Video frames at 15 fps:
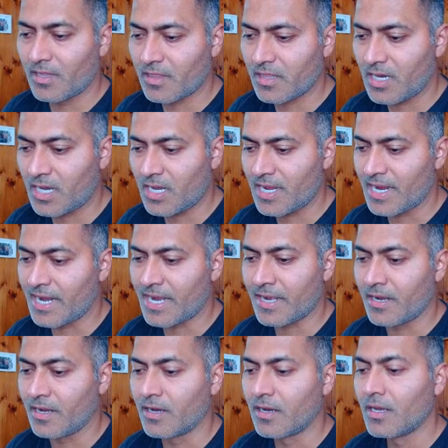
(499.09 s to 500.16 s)
ELSA,
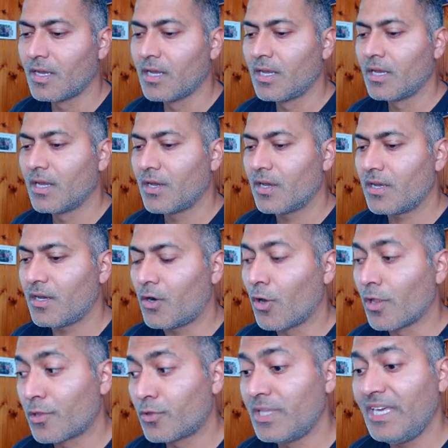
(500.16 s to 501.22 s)
and
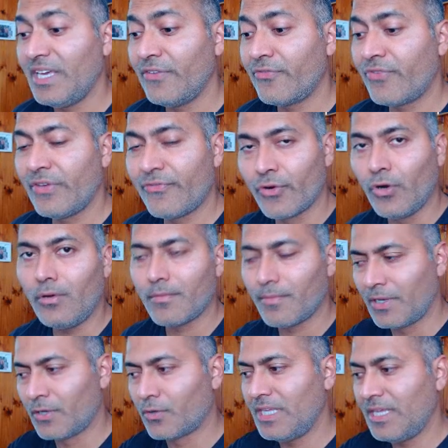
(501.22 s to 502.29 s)
also the
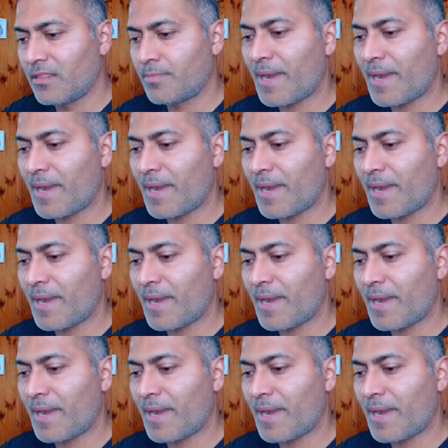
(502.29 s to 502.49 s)
FIFO, you know,